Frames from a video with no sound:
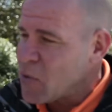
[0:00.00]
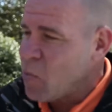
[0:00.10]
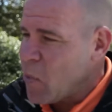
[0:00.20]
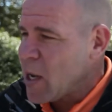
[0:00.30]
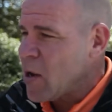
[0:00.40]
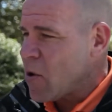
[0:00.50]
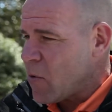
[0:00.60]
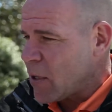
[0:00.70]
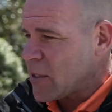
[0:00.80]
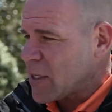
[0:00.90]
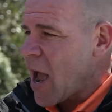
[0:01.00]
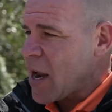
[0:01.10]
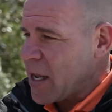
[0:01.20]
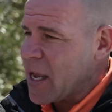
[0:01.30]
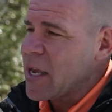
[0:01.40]
in window and
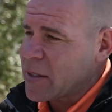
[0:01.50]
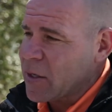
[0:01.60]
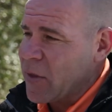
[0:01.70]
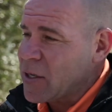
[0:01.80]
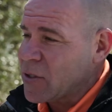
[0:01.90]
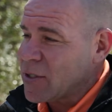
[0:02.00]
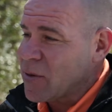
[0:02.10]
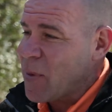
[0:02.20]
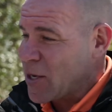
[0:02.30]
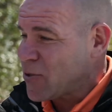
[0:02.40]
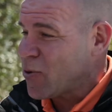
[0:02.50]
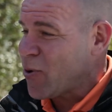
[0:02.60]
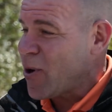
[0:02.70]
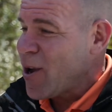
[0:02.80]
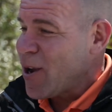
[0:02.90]
siding installations and making
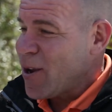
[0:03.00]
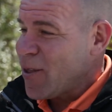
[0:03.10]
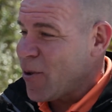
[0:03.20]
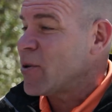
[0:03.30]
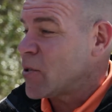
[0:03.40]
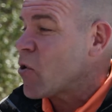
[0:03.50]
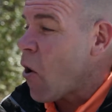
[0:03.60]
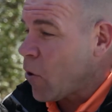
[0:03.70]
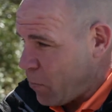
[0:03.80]
sure they're installed